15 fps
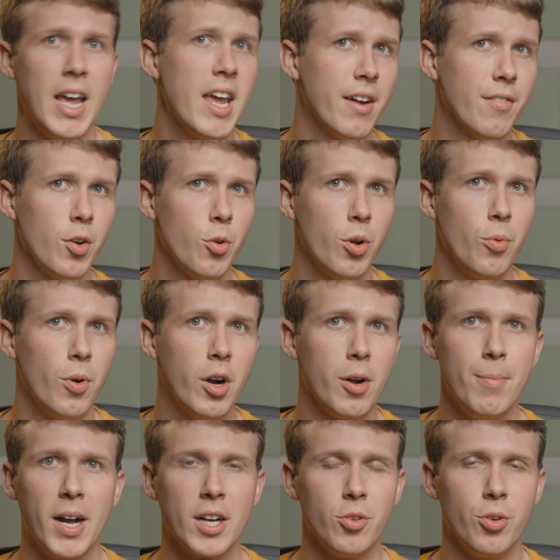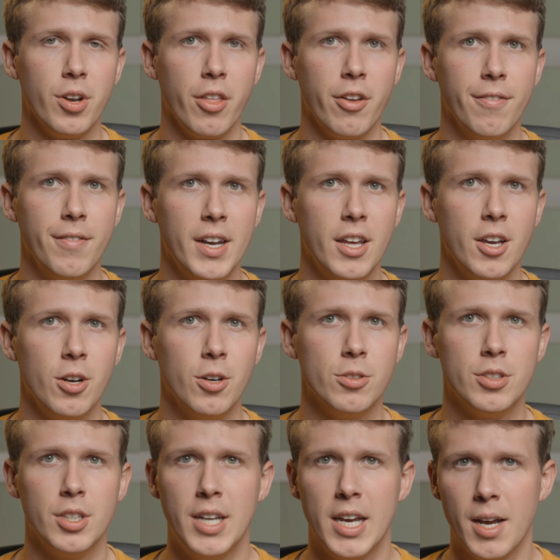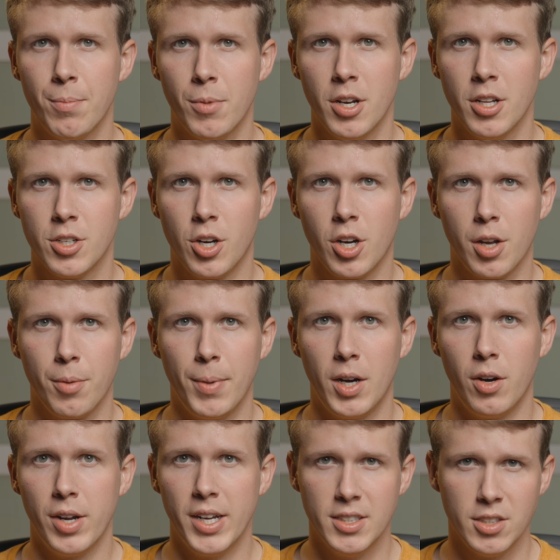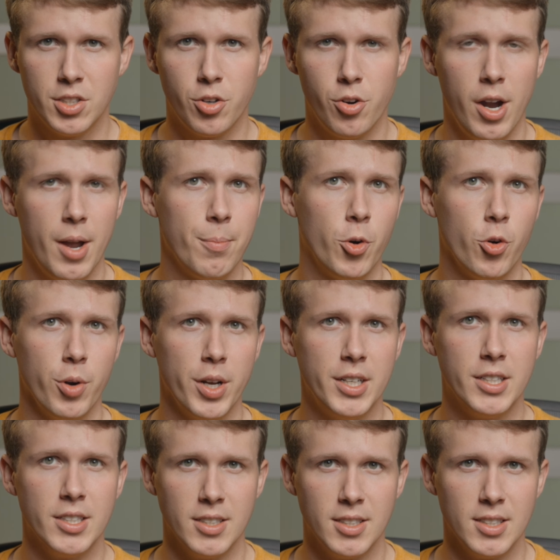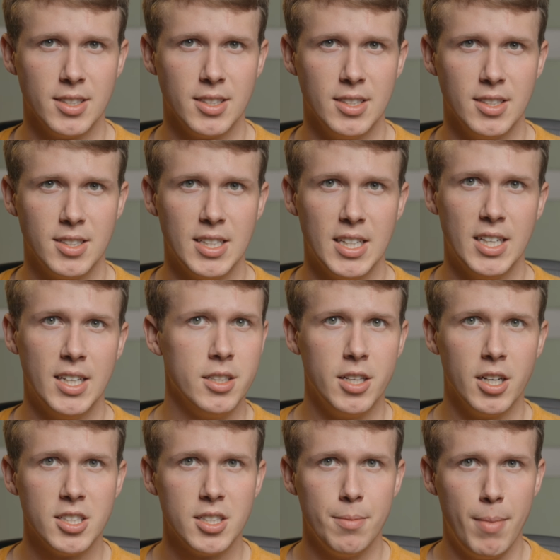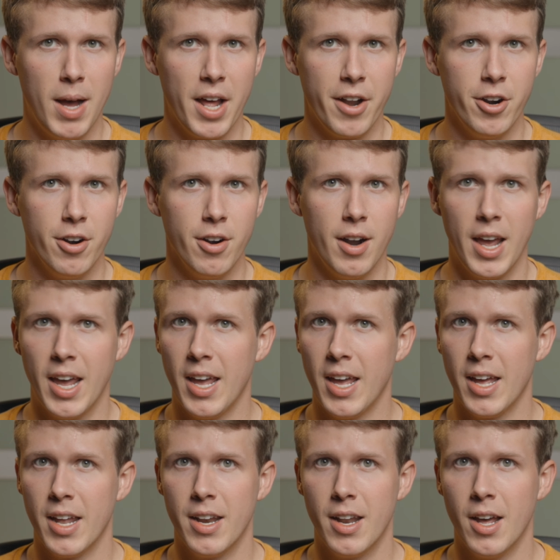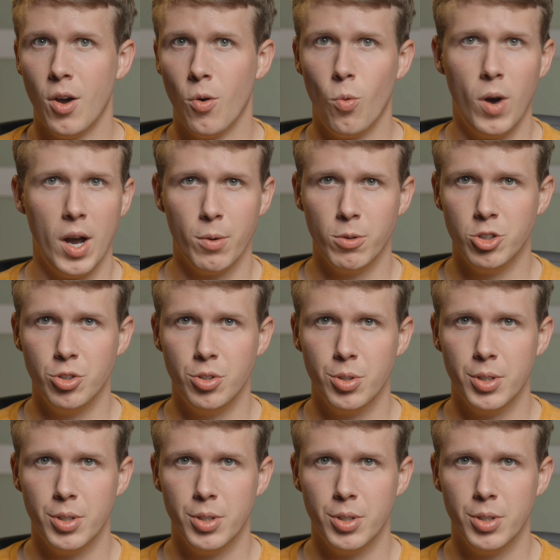Hey everyone, welcome back to another video. Today I'm going to talk about Instagram grid consistency. Does it matter, and why would you do